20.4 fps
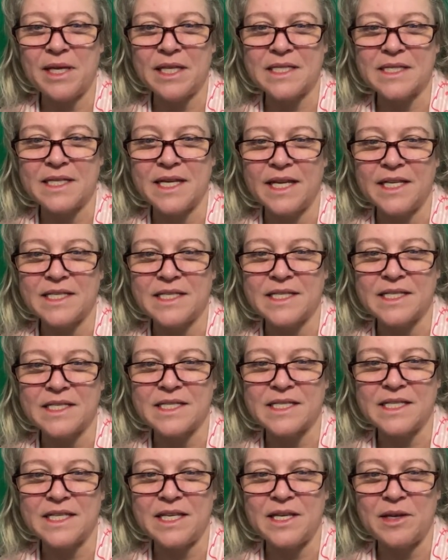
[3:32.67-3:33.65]
It's nice to
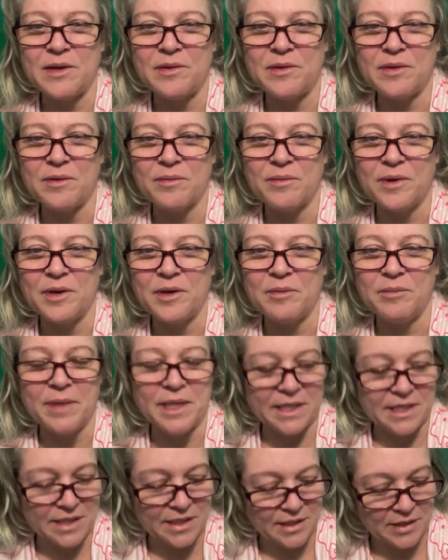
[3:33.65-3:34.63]
see you. The real
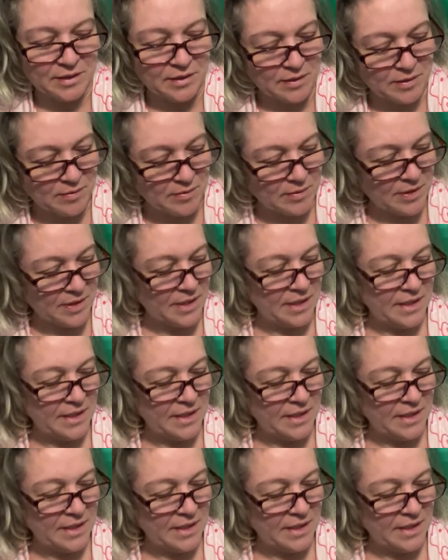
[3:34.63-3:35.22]
me too.